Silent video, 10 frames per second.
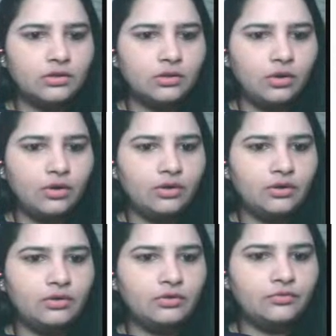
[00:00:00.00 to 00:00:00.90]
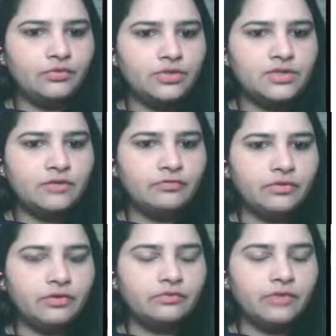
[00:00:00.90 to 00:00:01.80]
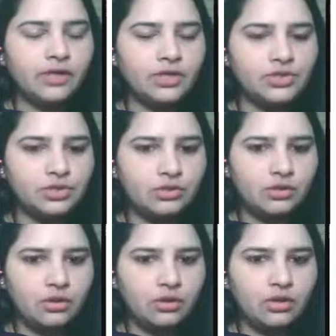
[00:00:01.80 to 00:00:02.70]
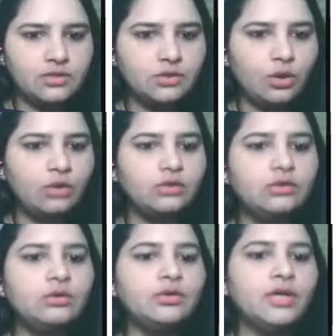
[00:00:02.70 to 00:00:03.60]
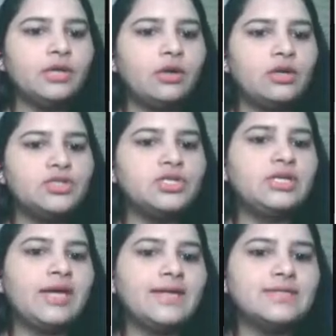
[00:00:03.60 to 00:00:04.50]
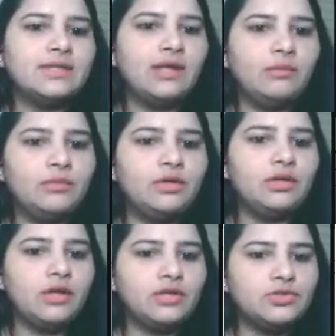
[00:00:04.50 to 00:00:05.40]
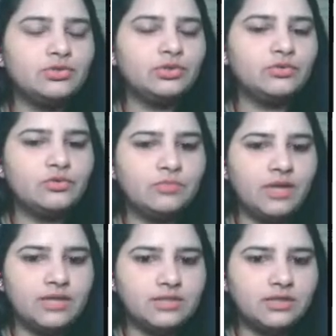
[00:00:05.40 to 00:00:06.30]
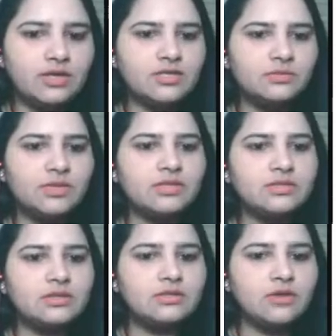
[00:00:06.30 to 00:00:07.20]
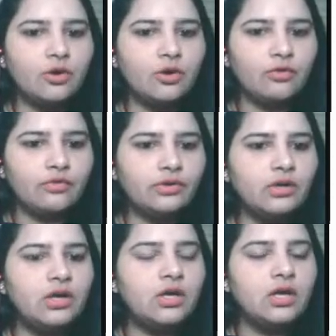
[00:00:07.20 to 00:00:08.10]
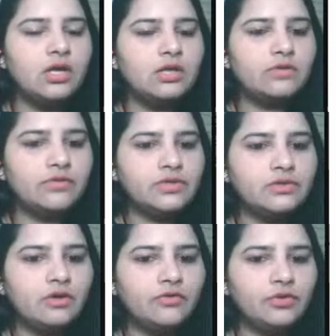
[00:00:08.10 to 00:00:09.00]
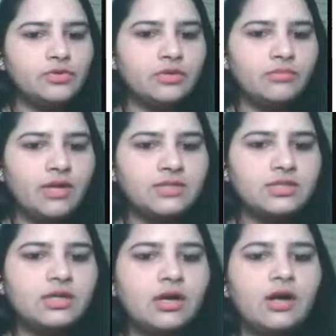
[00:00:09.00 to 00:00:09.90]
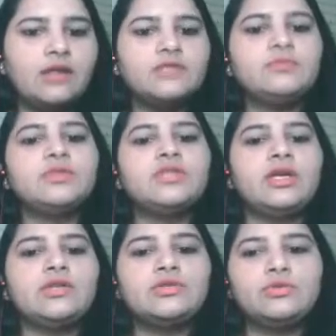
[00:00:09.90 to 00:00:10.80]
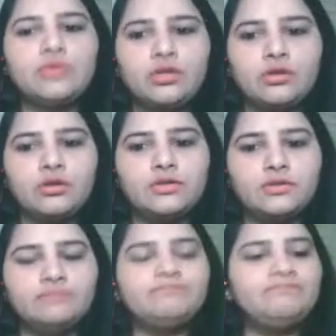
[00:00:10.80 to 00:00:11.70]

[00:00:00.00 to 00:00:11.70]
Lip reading: The owner would suffer financial loss, although technology has enabled us to use plastic expenses. However, the risk of using plastic cards pertains to technology.